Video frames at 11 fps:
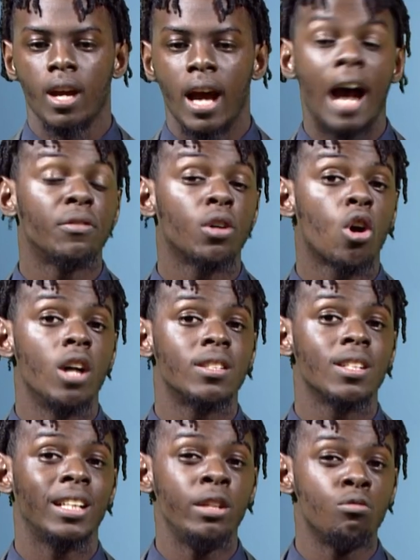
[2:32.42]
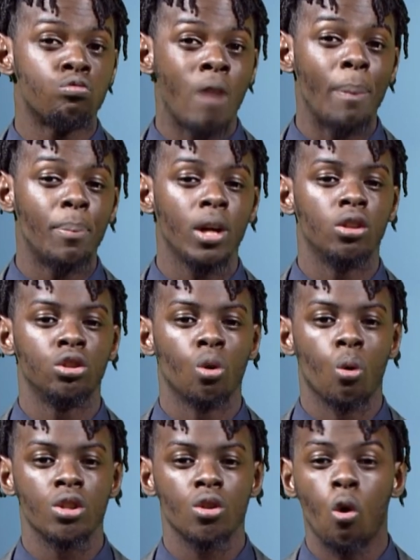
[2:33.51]
after constantly rapping on
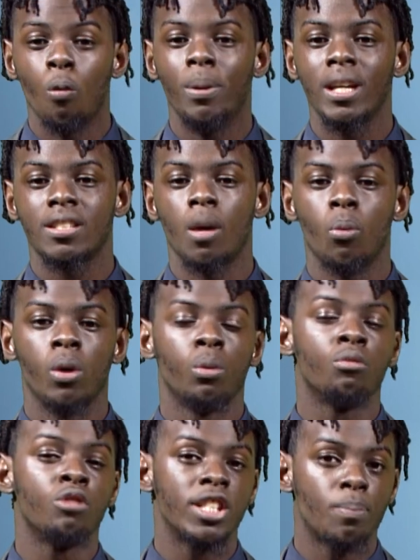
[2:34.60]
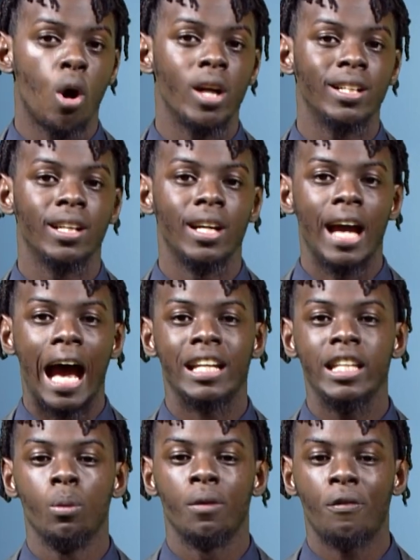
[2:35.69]
doors hoping someone would respond and
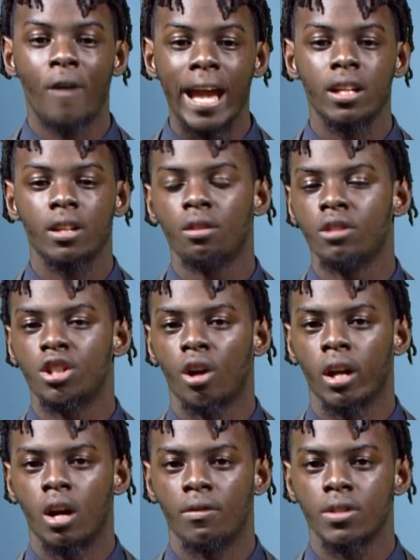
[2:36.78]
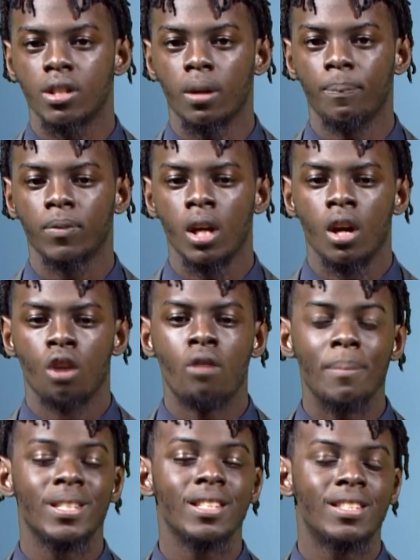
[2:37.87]
he would find the returning officer,
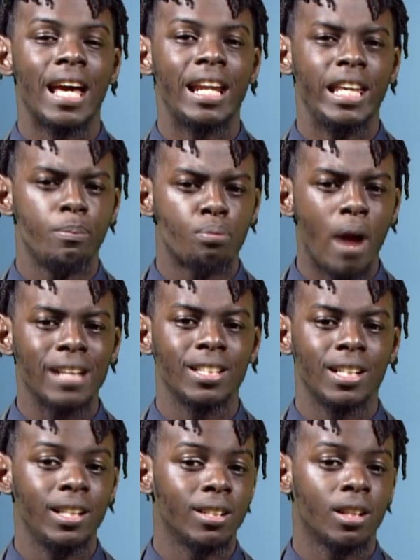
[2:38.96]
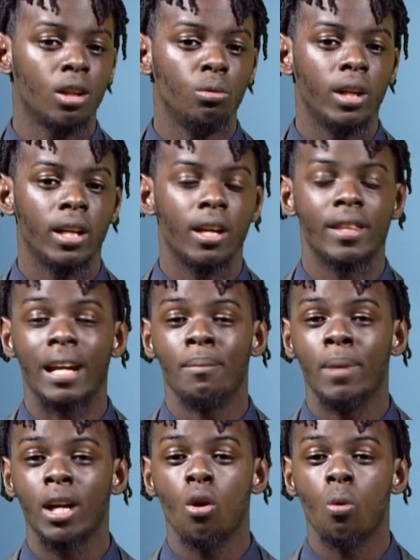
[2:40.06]
Ramson said he practically concluded that
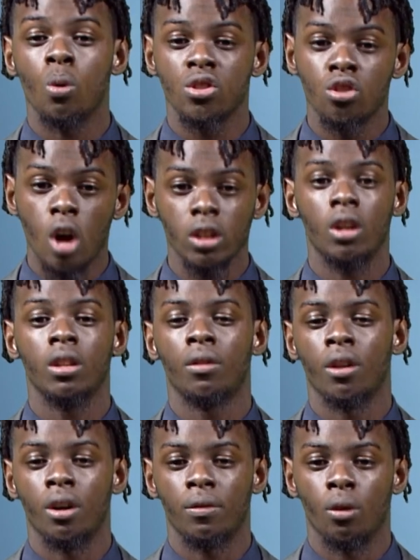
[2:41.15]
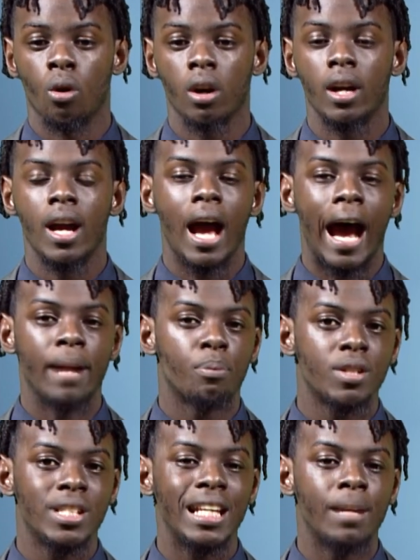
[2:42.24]
Mingo was not on the third floor and
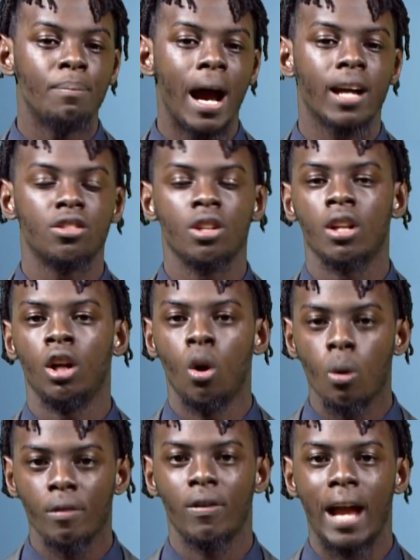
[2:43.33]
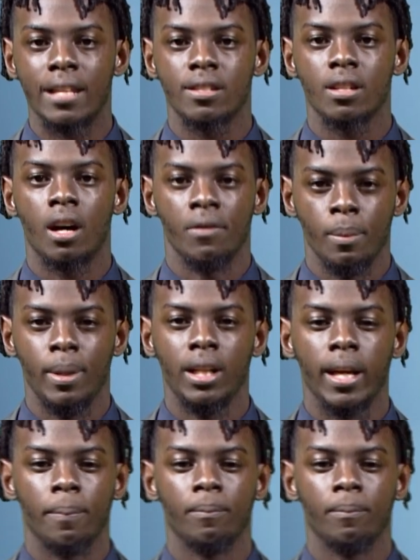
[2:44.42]
proceeded back to the lower flats of the building.